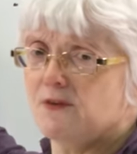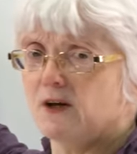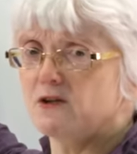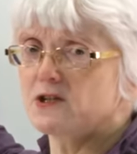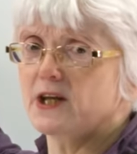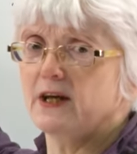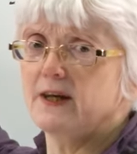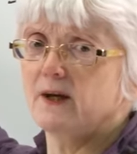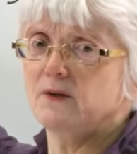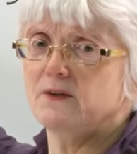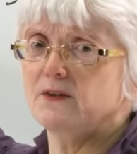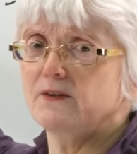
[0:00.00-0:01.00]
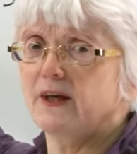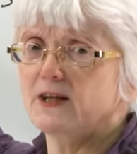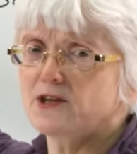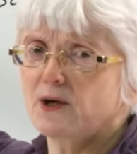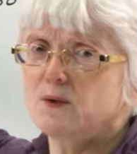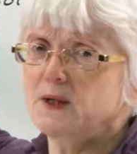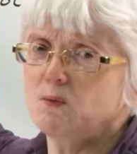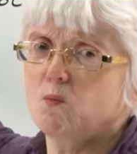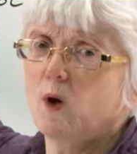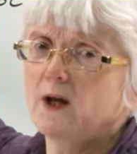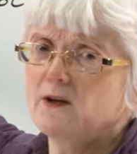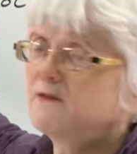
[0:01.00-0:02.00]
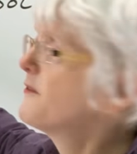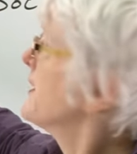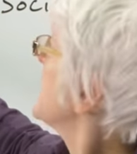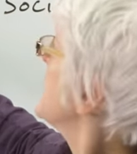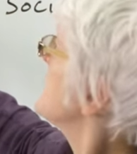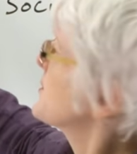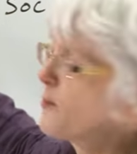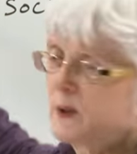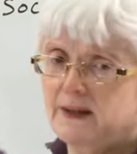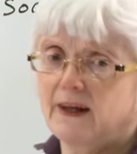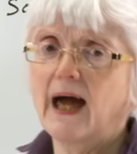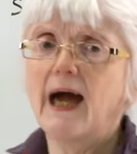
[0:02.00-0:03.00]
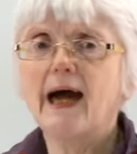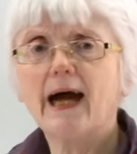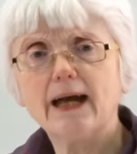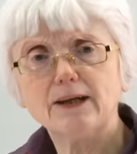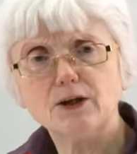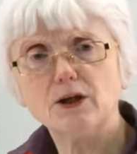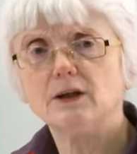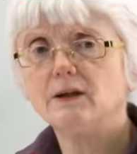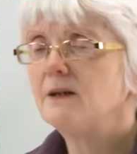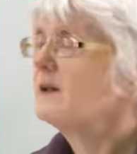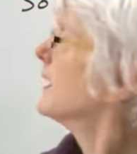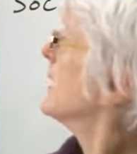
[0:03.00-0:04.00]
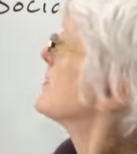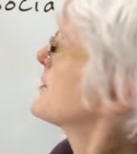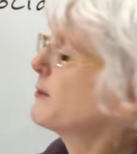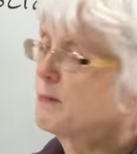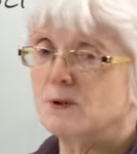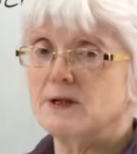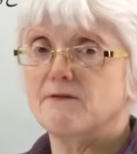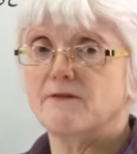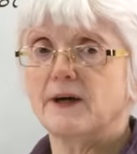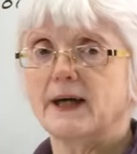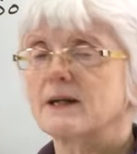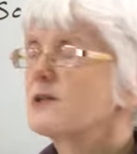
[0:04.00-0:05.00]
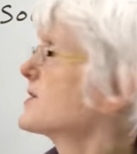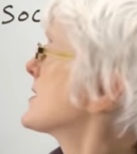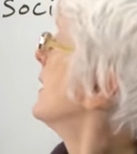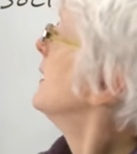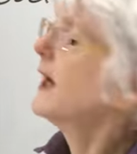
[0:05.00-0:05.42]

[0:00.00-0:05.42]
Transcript: far as I know, that there's only one of these with an as the prefix,